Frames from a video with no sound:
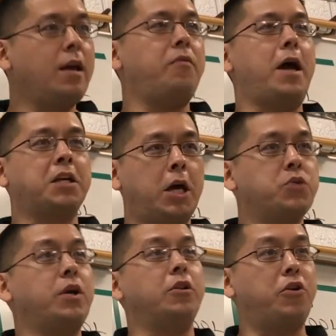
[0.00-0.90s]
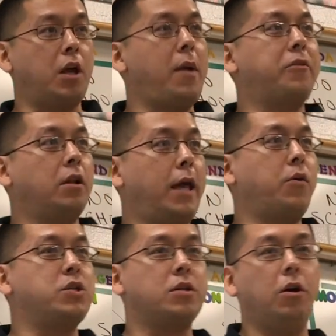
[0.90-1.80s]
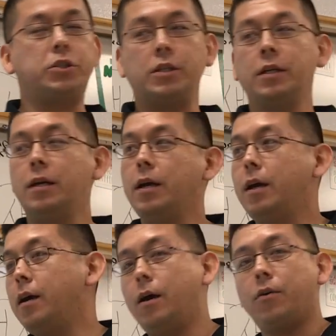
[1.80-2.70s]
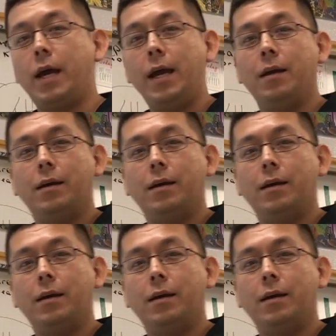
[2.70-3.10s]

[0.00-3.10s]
in that country and learning about the language and culture. Okay?